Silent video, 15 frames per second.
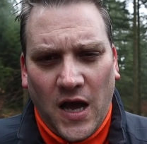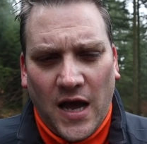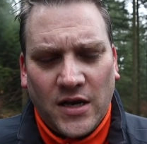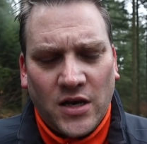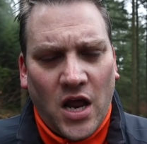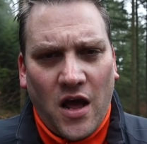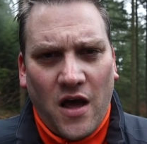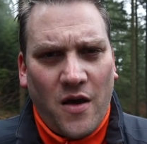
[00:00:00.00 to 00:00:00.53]

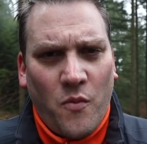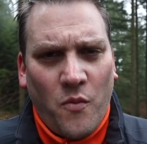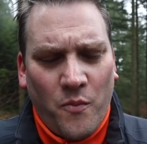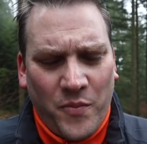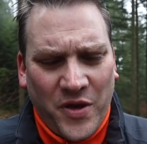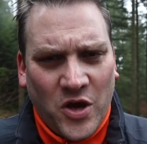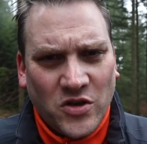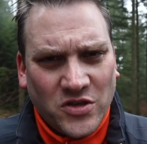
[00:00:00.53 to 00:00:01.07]
And
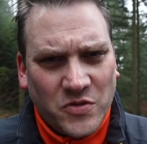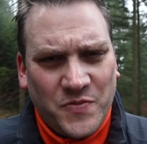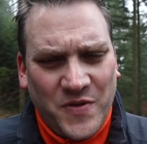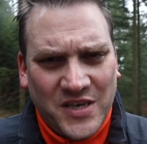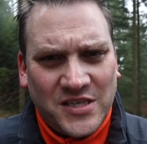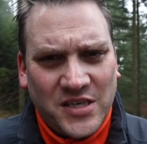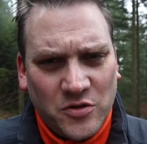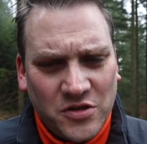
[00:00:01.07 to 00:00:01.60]
because I was
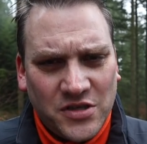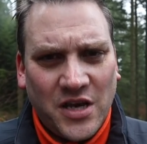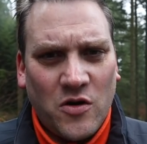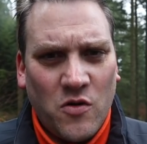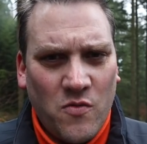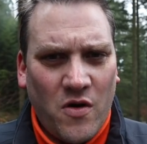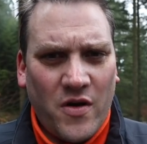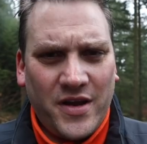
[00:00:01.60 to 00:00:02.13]
being so
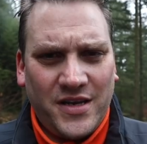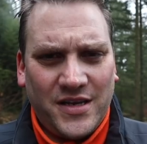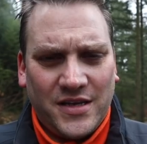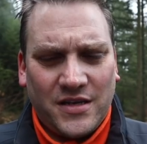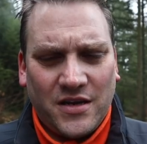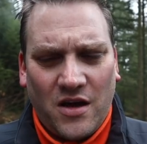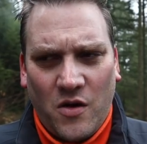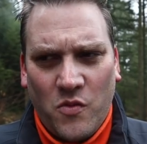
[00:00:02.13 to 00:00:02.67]

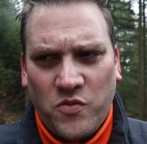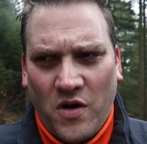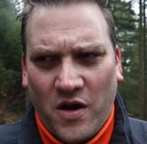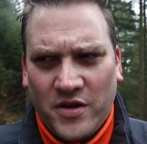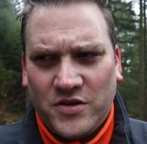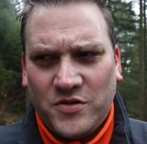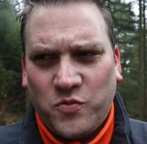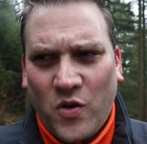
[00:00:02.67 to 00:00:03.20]
single-minded, I,
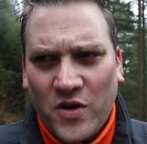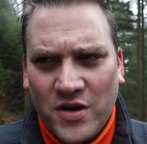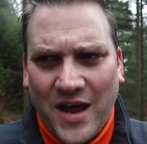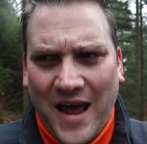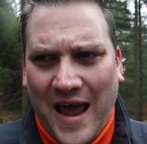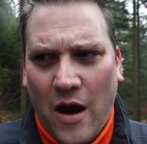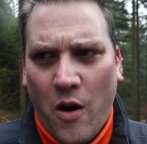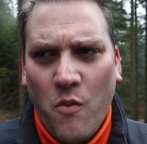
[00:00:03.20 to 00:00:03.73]
I
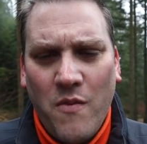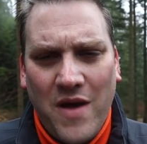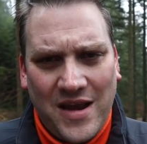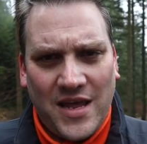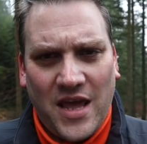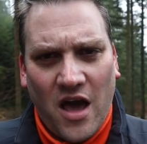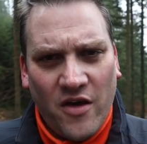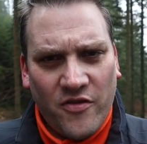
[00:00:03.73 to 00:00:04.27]
wonder how
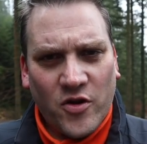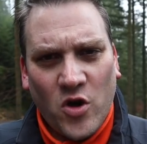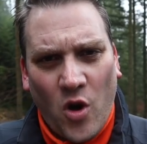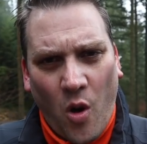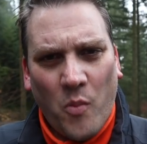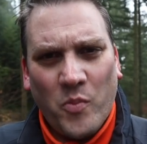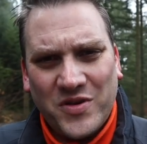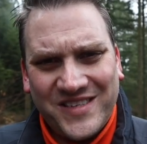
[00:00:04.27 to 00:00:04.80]
many other
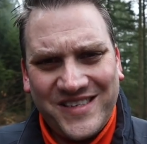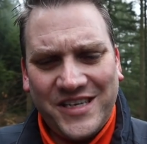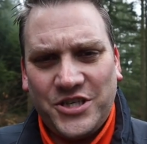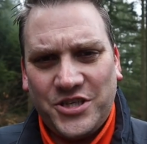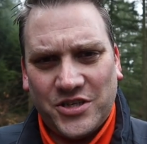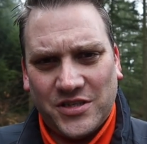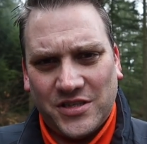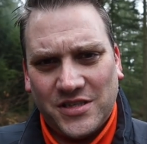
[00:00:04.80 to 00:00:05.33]

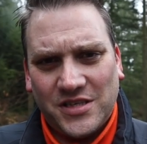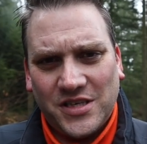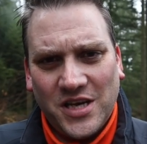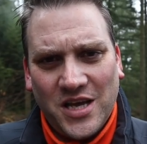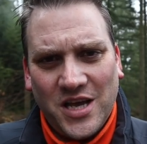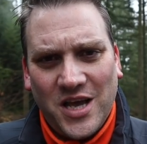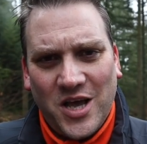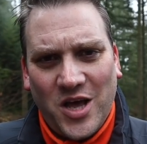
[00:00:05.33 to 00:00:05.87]
compositions
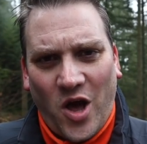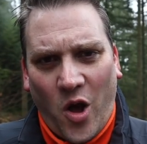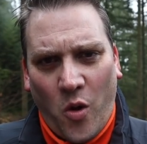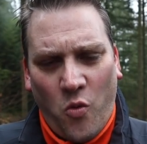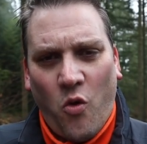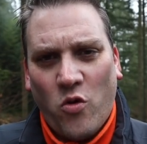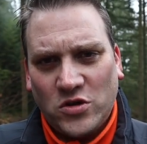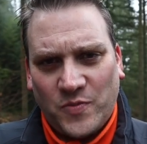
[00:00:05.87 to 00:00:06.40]
I
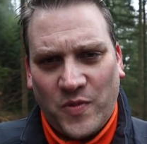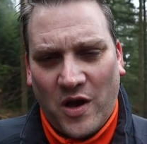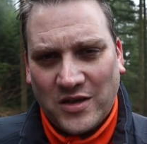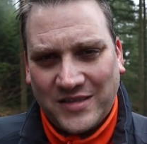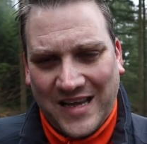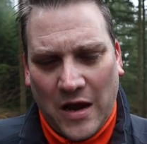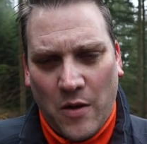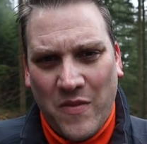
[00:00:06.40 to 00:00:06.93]
walked
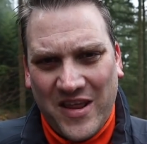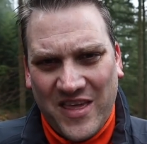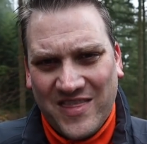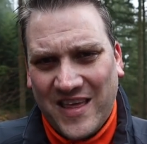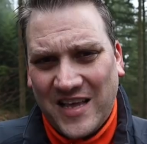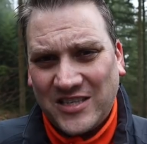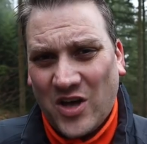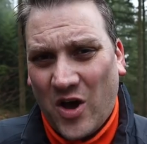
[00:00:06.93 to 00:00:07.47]
past, how many
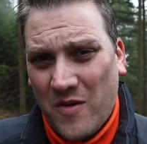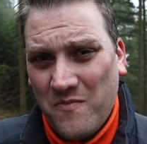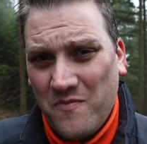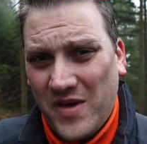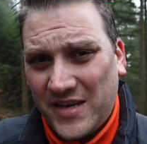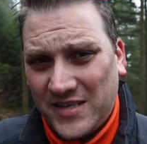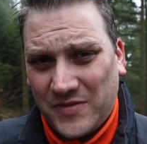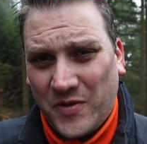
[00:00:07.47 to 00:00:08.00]
things I
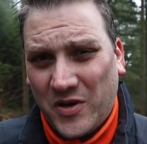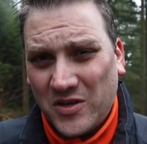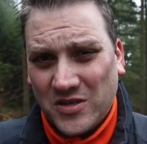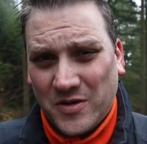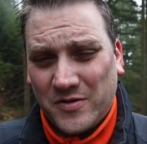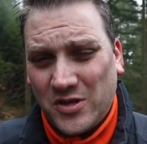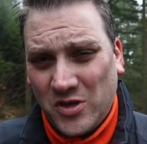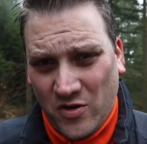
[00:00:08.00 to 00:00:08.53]
missed
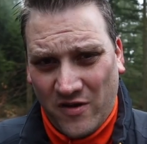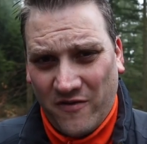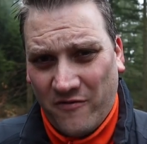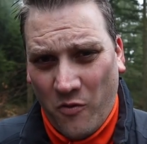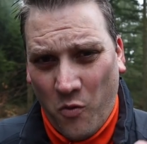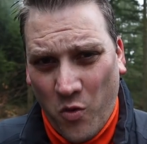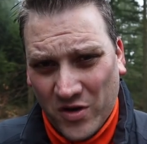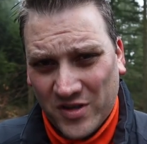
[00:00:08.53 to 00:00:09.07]
because I was looking
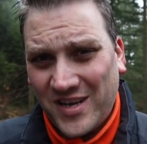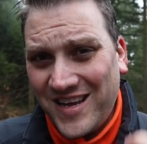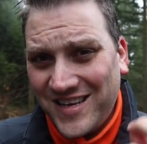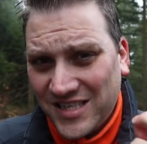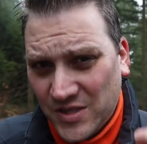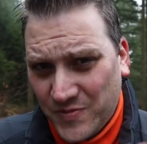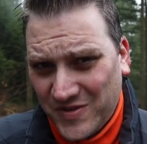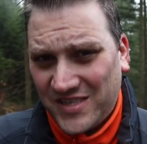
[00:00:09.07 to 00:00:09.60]
for one
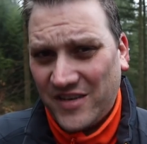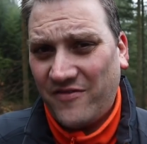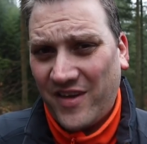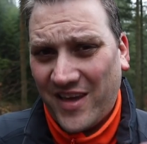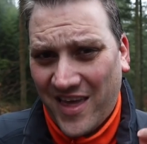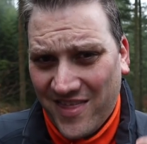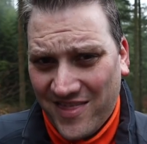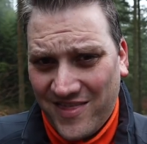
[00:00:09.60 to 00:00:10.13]

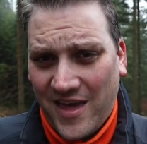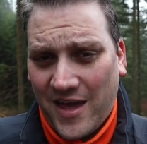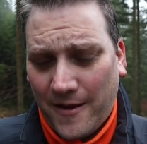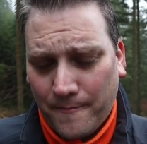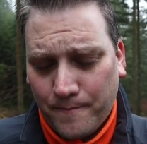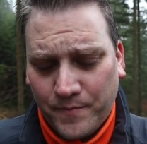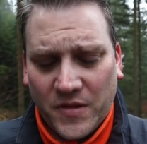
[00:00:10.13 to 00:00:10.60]
specific thing.